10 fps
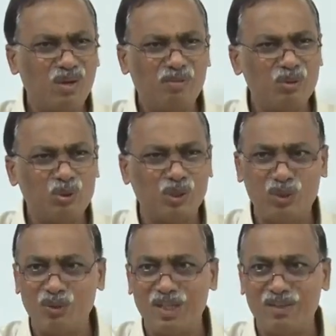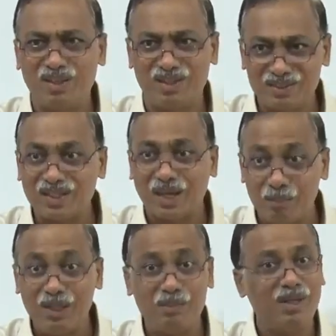not have to show it to anyone it is a
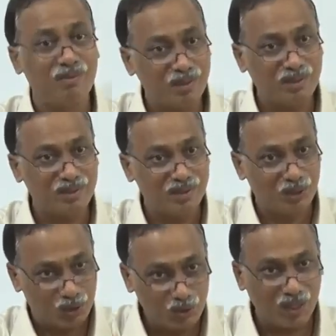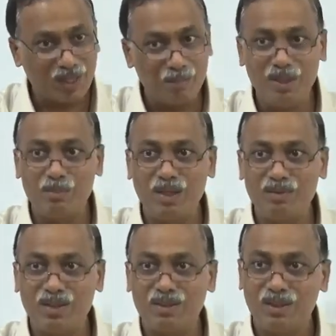commitment with your commitment
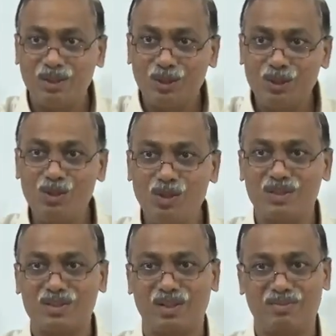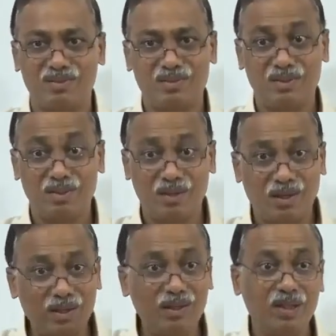with yourself
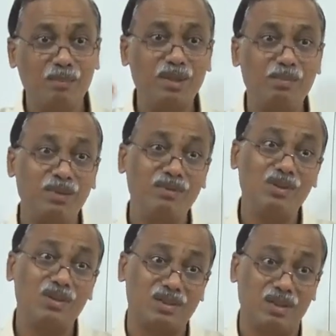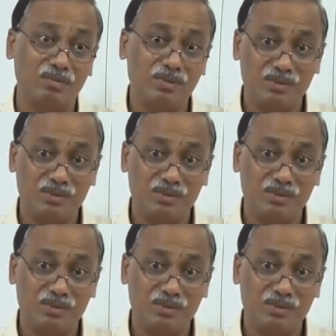written commitment with yourself.